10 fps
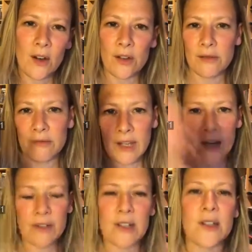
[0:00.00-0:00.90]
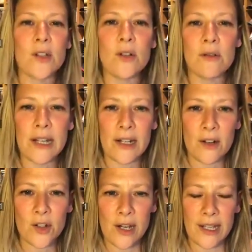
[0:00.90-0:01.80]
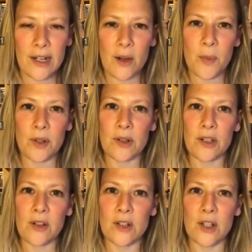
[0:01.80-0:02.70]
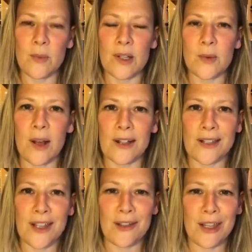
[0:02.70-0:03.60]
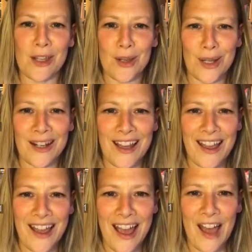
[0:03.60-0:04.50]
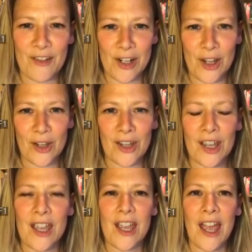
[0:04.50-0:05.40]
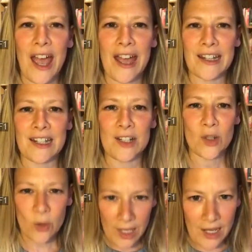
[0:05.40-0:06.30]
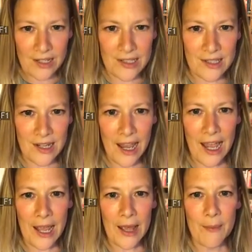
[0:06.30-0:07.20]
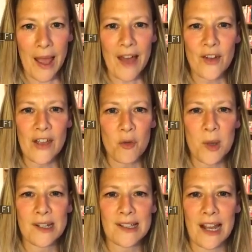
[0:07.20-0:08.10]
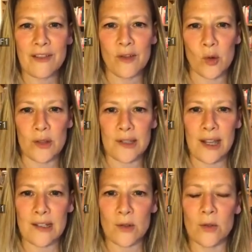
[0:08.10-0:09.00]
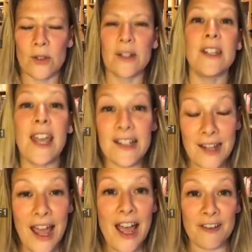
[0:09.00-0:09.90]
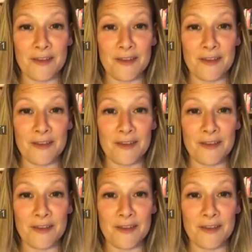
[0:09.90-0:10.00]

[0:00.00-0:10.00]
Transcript: here as a story, and I'll try and get it up on YouTube as well so that you can have a look and enjoy it. Have I ever been to Zandvoort, said Gordon. Yes, I have.